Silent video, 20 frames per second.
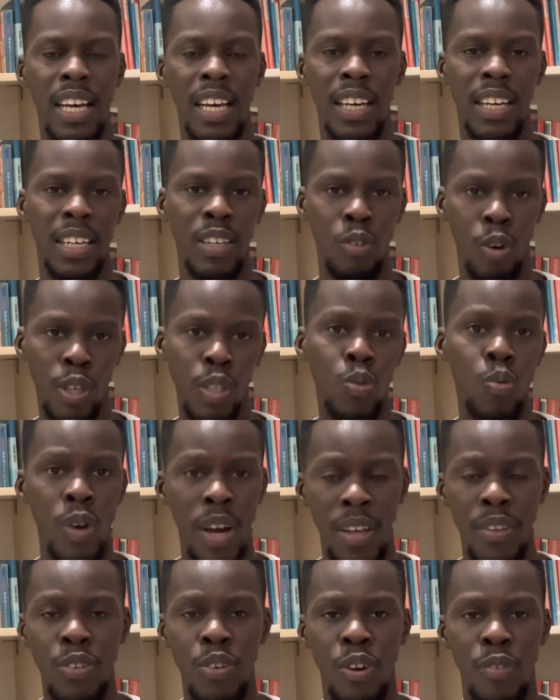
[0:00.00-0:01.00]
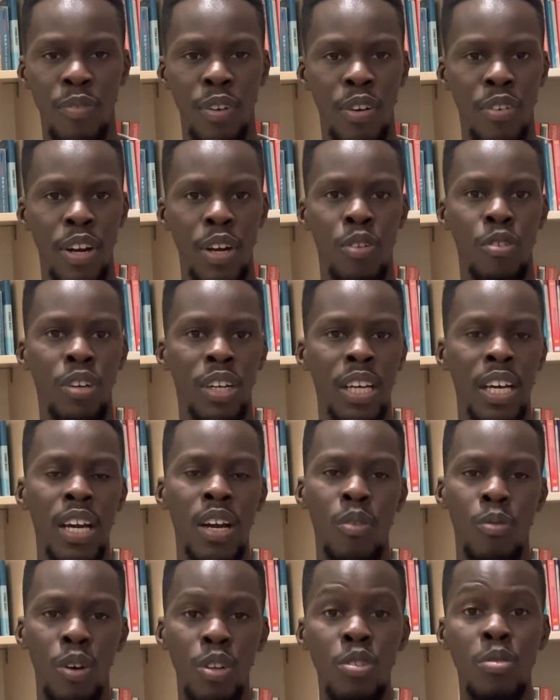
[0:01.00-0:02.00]
or is worthy of a record.
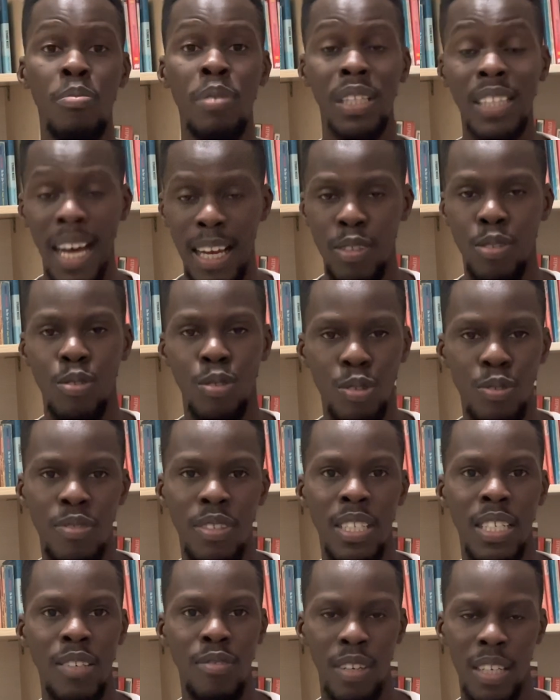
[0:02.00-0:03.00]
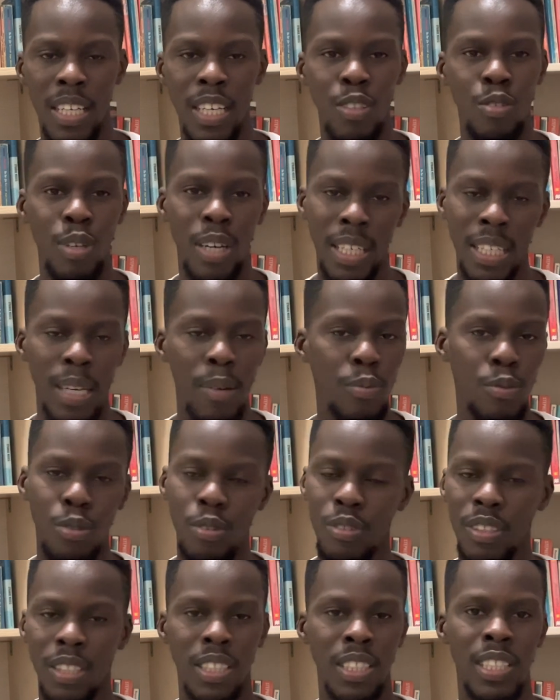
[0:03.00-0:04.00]
When you make that sort of save and then you end up with
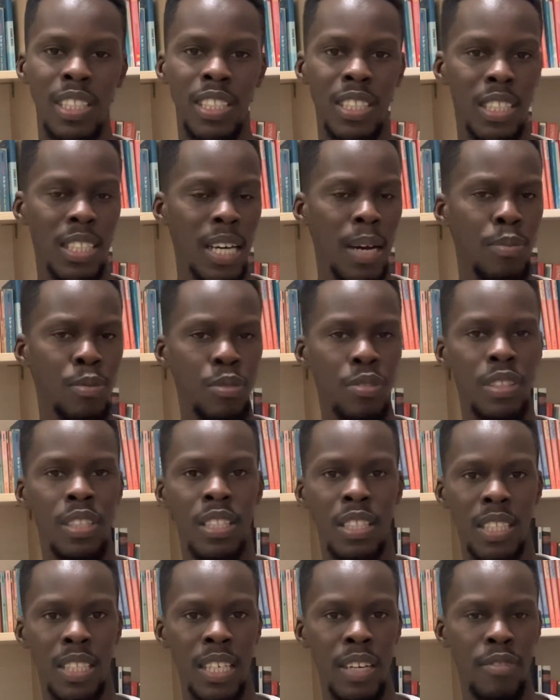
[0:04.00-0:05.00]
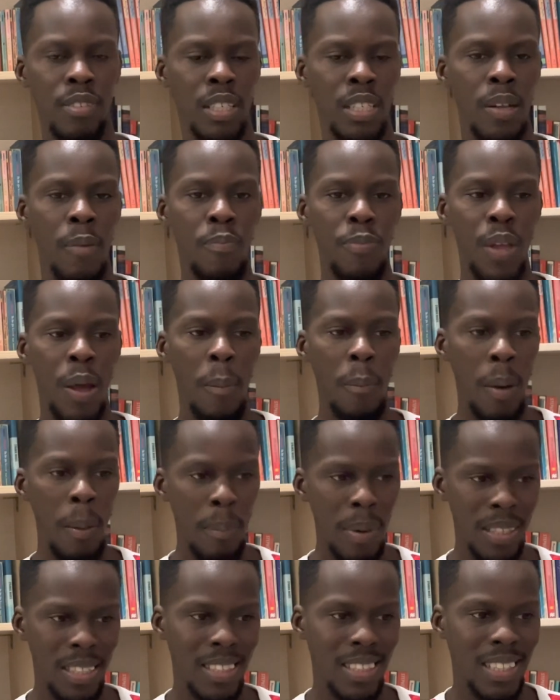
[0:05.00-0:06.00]
your clean sheet, he absolutely deserves it. But
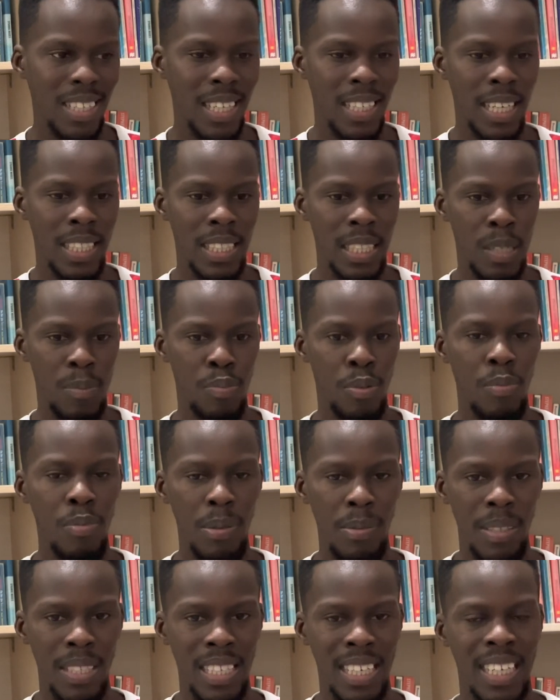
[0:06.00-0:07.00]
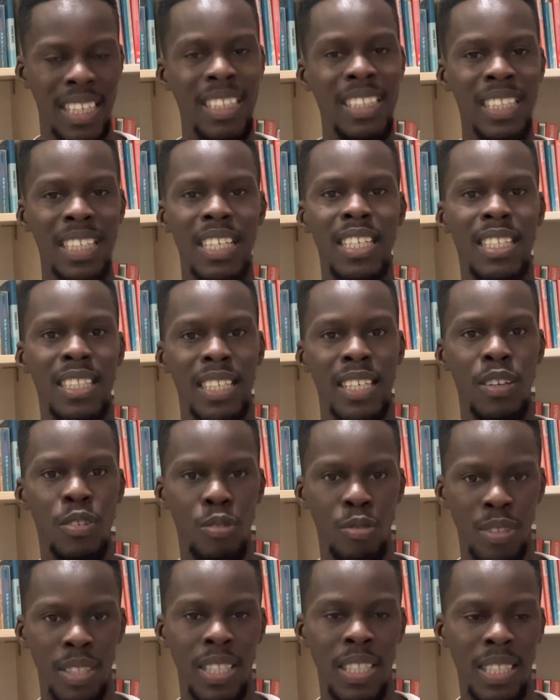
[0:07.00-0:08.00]
Manchester United, the problem is, can they stay
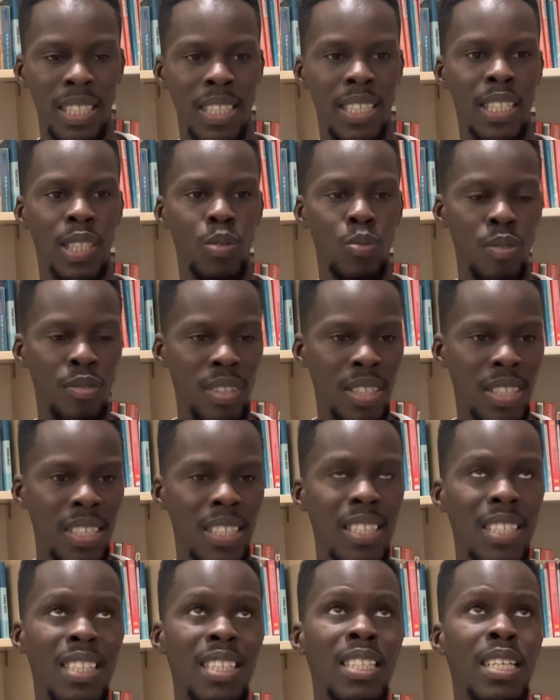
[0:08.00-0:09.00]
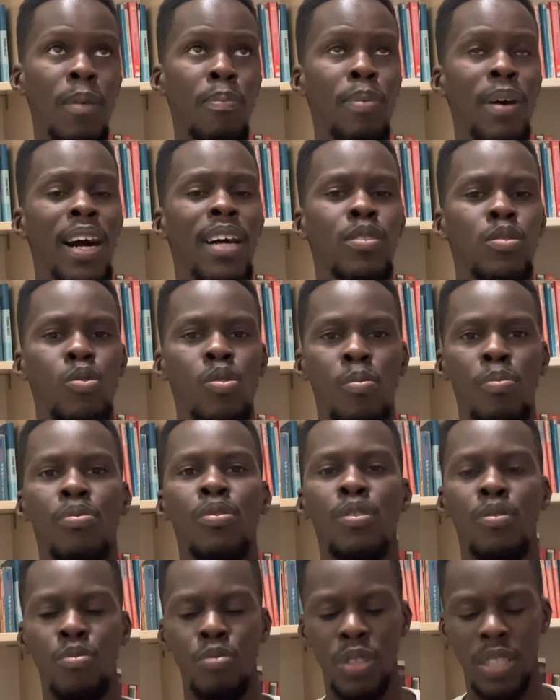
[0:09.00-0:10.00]
consistent? We've seen it in the past couple
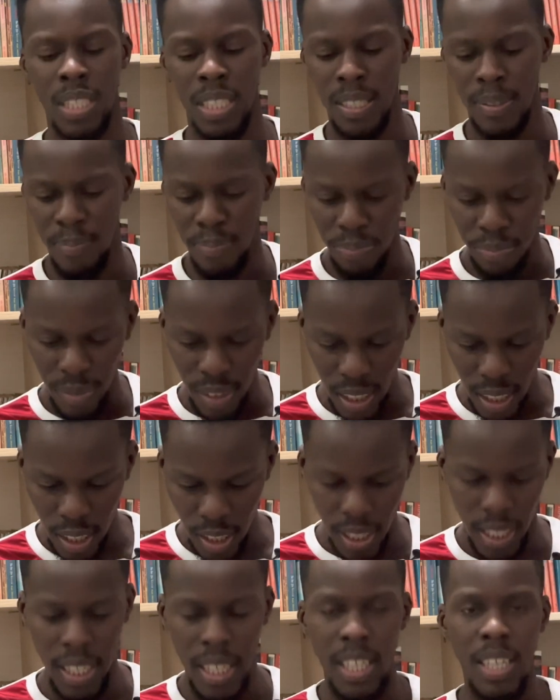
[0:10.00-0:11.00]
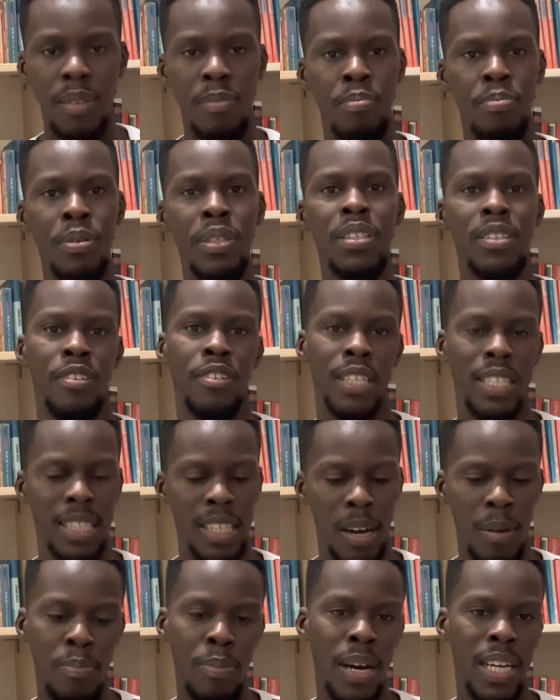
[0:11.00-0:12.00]
of weeks. Beat
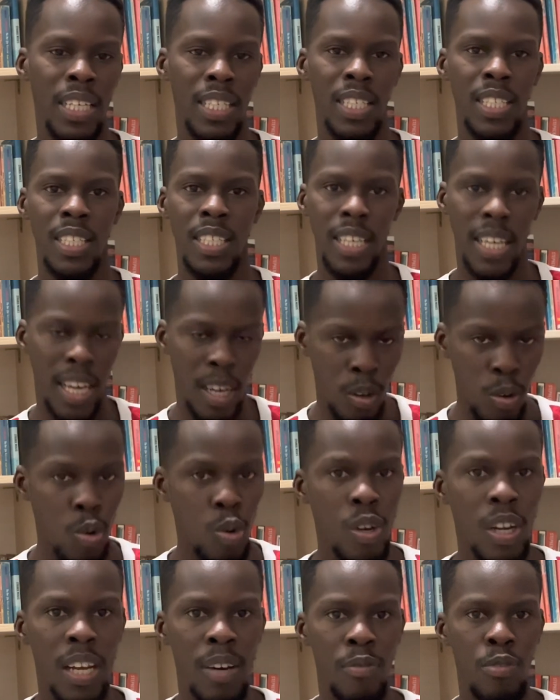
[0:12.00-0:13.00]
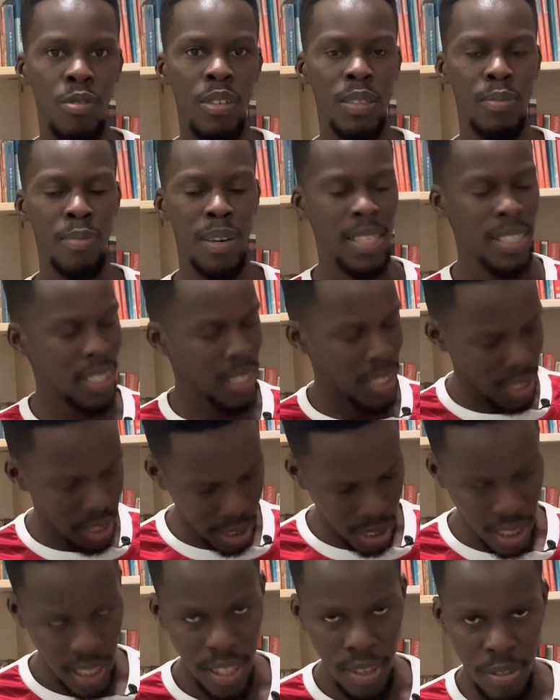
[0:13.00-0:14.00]
Crystal Palace and go level with Man
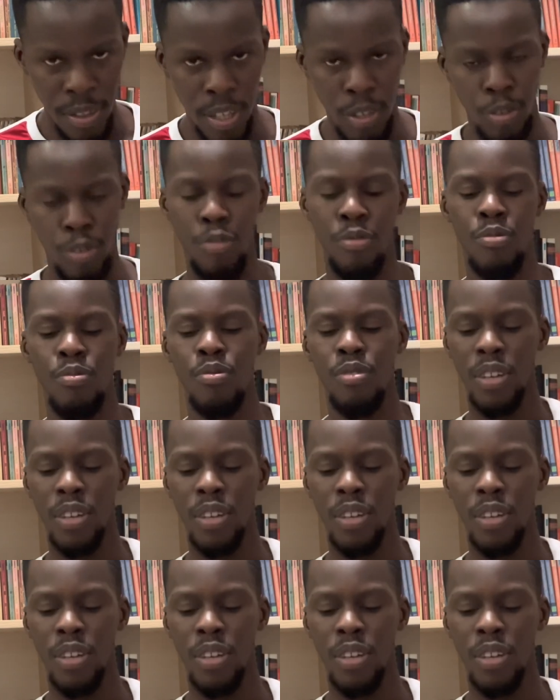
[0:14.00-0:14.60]
City. They drew.